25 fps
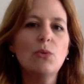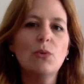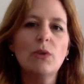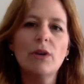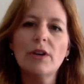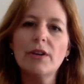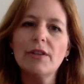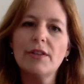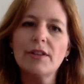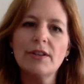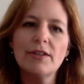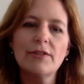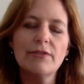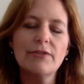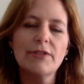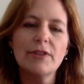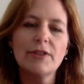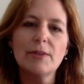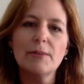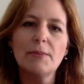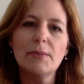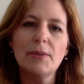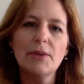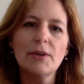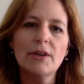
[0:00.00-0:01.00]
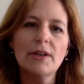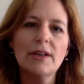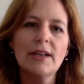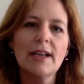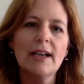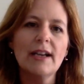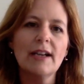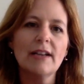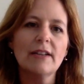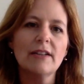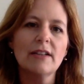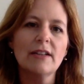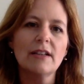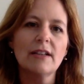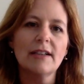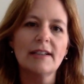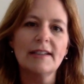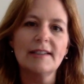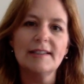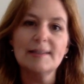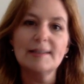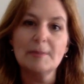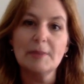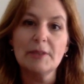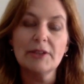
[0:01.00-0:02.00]
worth it for the burnout that I
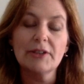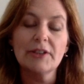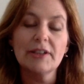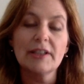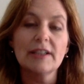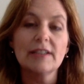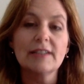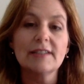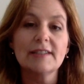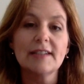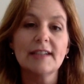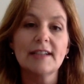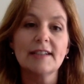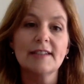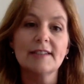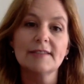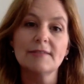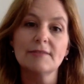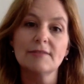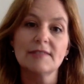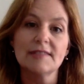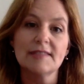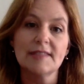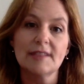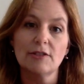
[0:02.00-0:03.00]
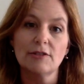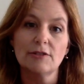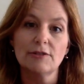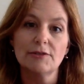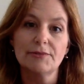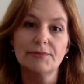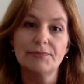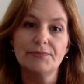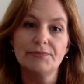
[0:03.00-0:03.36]
experience as a result.